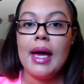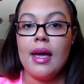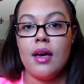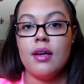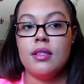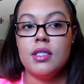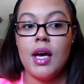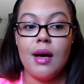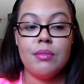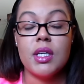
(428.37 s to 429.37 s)
And
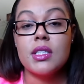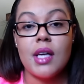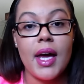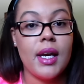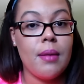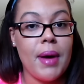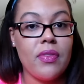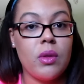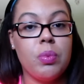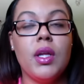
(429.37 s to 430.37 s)
yeah, I'm excited
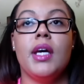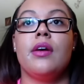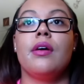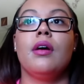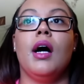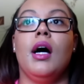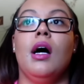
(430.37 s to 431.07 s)
about the planner.